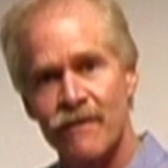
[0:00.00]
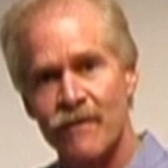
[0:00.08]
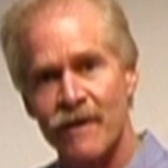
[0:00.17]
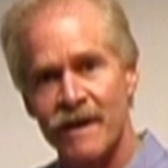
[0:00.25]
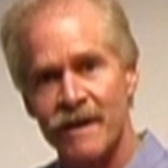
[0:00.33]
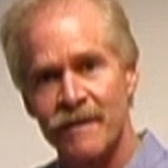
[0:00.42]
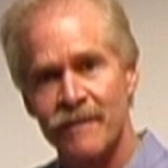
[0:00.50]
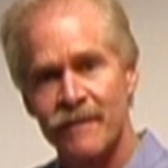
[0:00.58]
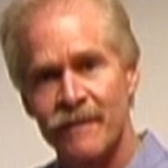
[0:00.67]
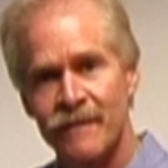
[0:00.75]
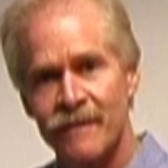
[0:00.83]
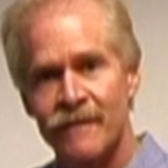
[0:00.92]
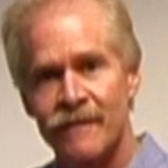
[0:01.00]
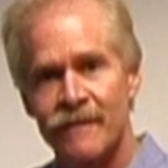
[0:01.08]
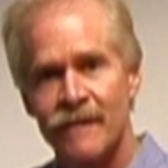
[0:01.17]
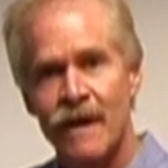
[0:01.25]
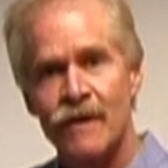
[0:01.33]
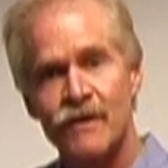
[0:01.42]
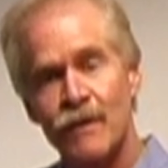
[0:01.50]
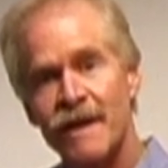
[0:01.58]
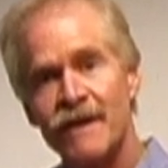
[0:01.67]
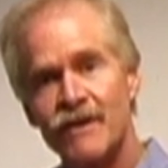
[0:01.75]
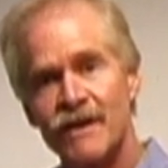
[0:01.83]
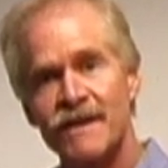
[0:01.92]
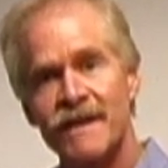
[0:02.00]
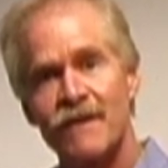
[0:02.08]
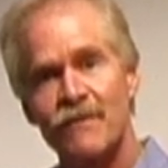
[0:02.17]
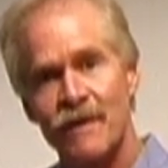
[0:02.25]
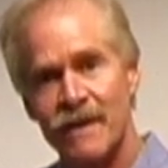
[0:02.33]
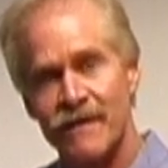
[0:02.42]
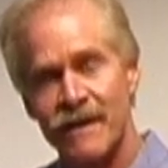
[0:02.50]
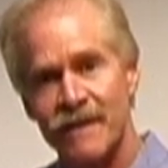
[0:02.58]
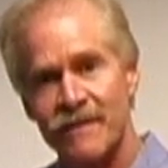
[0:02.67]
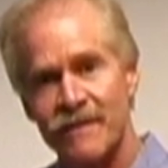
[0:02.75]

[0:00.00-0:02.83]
3. So we can just get rid of it.